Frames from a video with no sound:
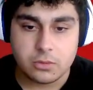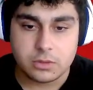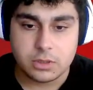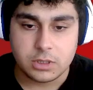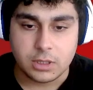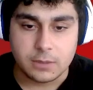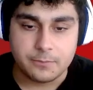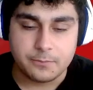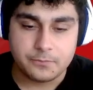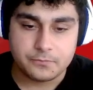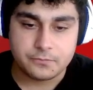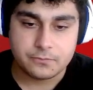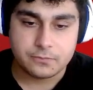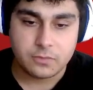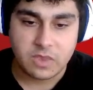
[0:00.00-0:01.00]
yeah,
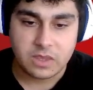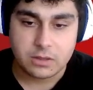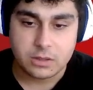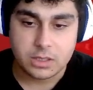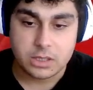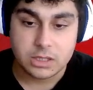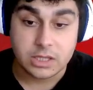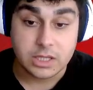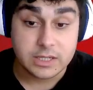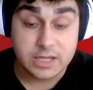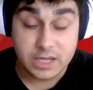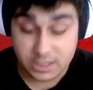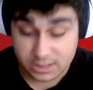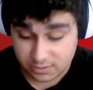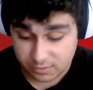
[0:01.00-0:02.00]
the
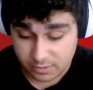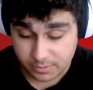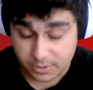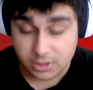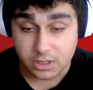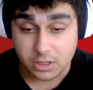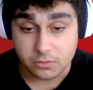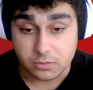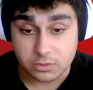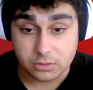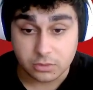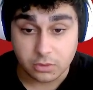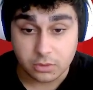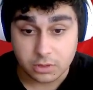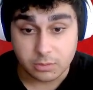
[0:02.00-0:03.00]
next weapon I want to
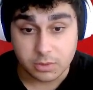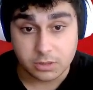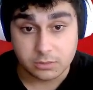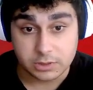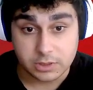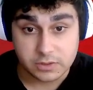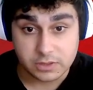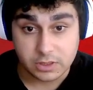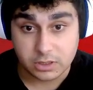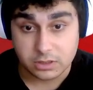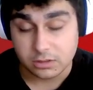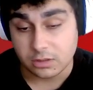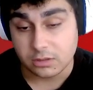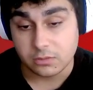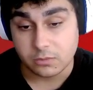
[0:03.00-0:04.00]
talk about, the
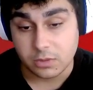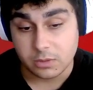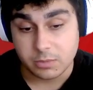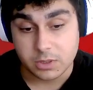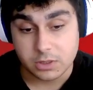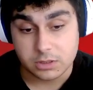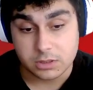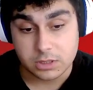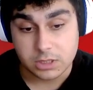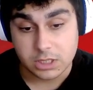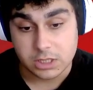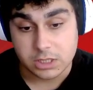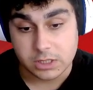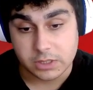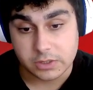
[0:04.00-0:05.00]
secondary weapon,
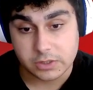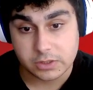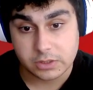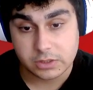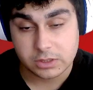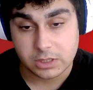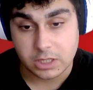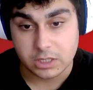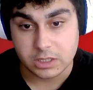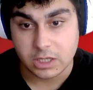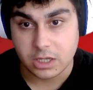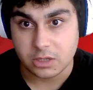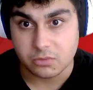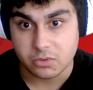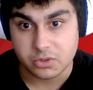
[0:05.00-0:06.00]
is, I think
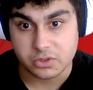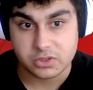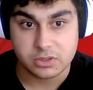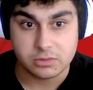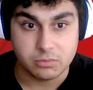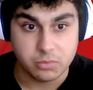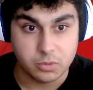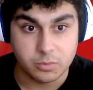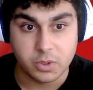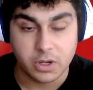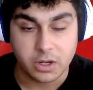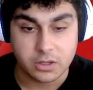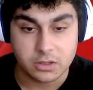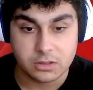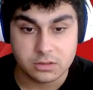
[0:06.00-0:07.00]
it was
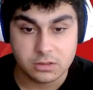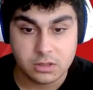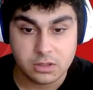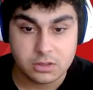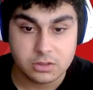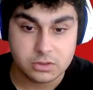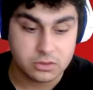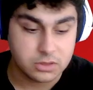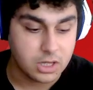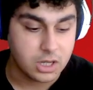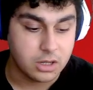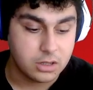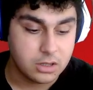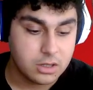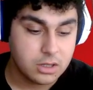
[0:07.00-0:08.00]
boomerang. So yeah,
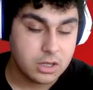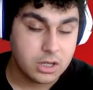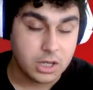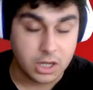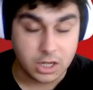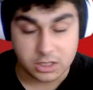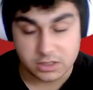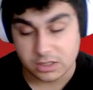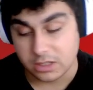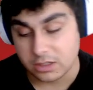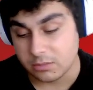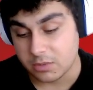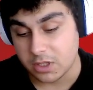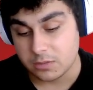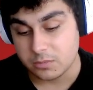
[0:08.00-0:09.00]
I said
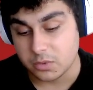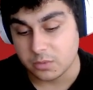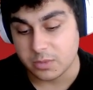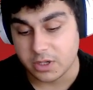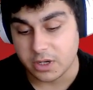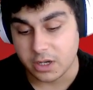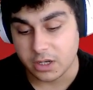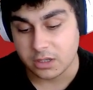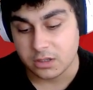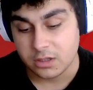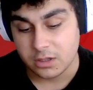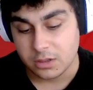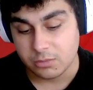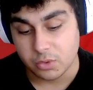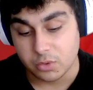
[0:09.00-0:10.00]
about boomerang.
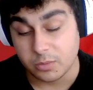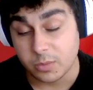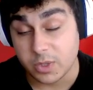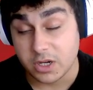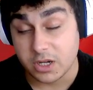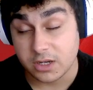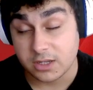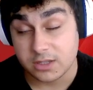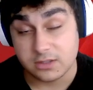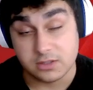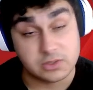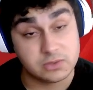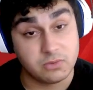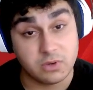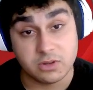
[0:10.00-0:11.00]
Boomerang
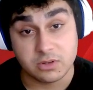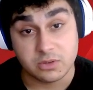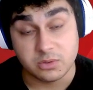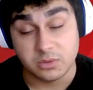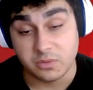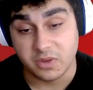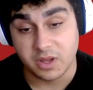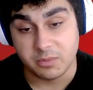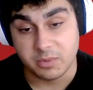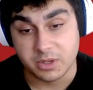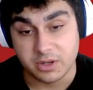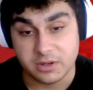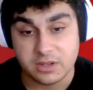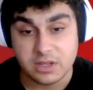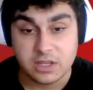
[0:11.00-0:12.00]
is very cool
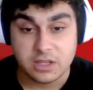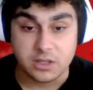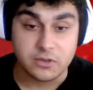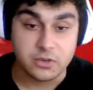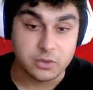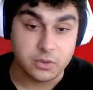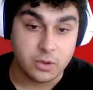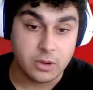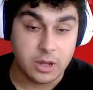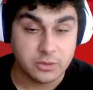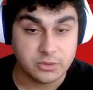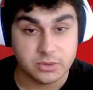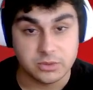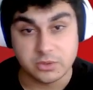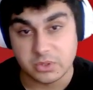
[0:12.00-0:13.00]
weapon. If you know how
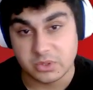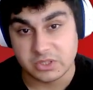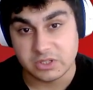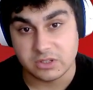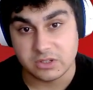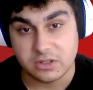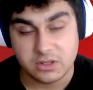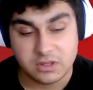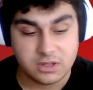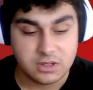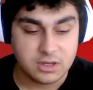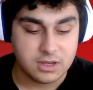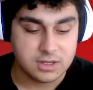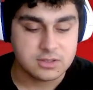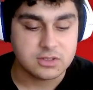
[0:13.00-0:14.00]
to use it,
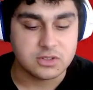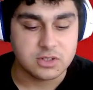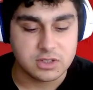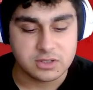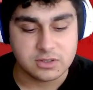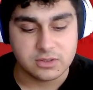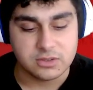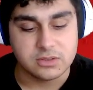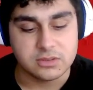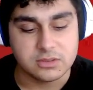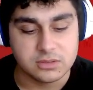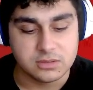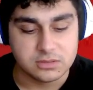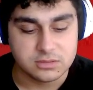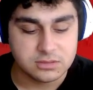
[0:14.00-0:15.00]
I suggest
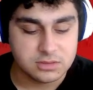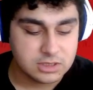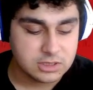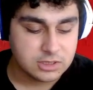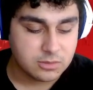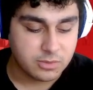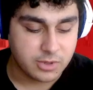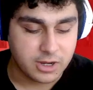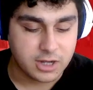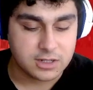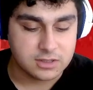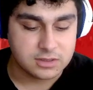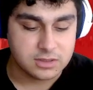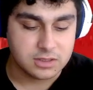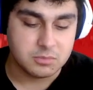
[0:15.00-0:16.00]
you
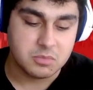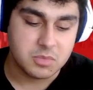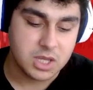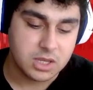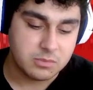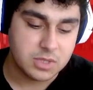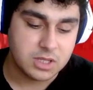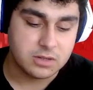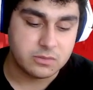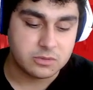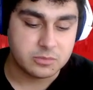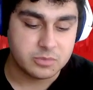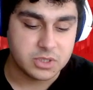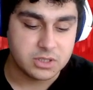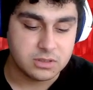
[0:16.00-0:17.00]
practice it. Maybe it will
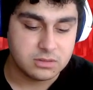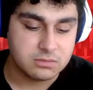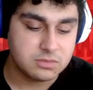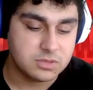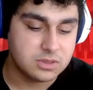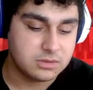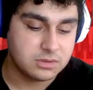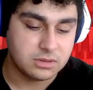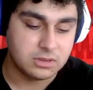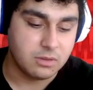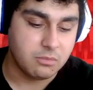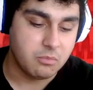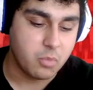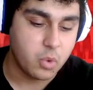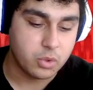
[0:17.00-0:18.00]
be the
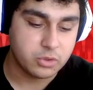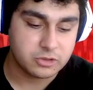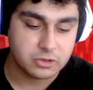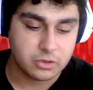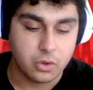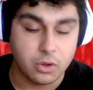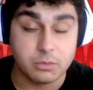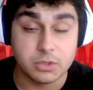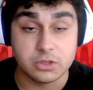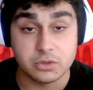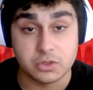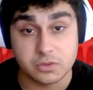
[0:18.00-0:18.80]
most common used